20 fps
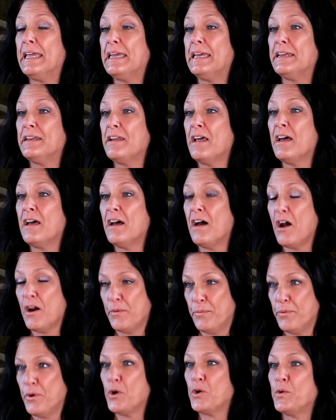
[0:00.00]
in
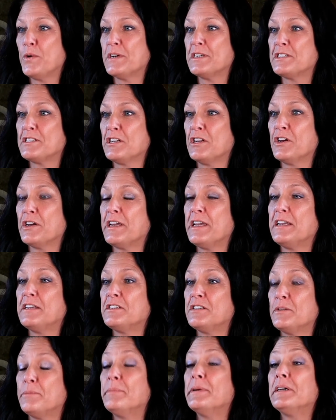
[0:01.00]
our brokerage
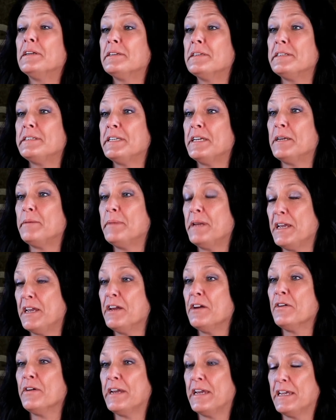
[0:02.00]
looking to build a team
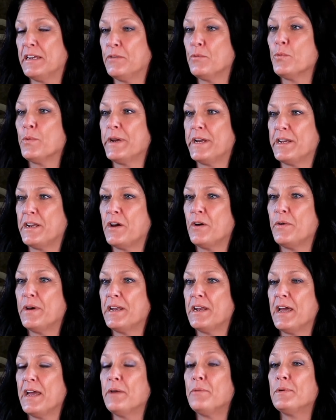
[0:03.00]
here in Reno,
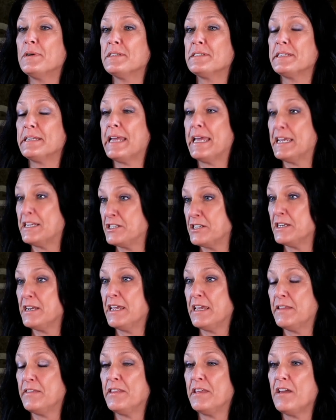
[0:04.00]
and I was an agent
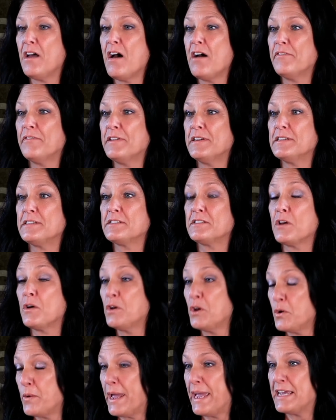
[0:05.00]
in the office,
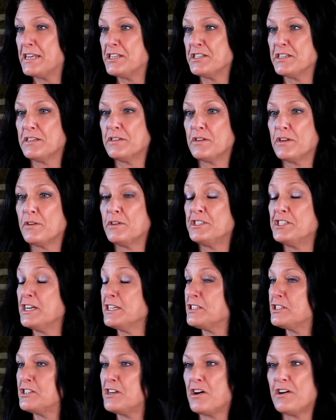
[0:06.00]
solo agent,
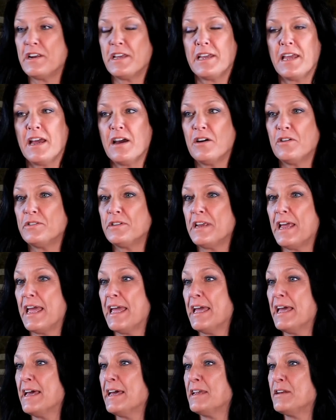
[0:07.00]
just starting out,
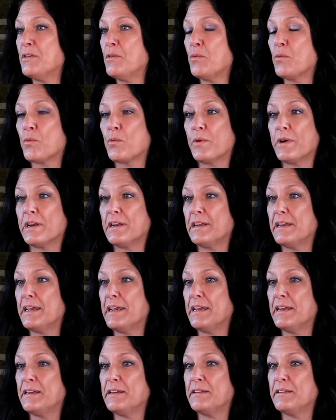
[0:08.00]
and
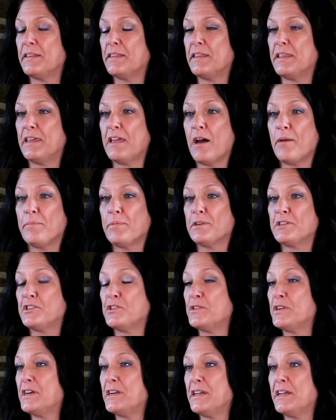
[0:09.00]
really the
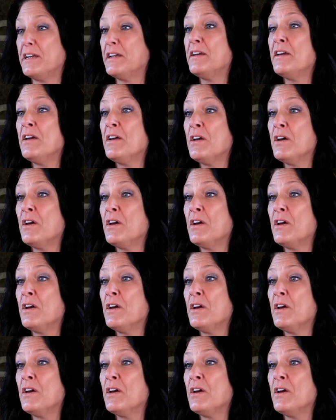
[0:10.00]
opportunity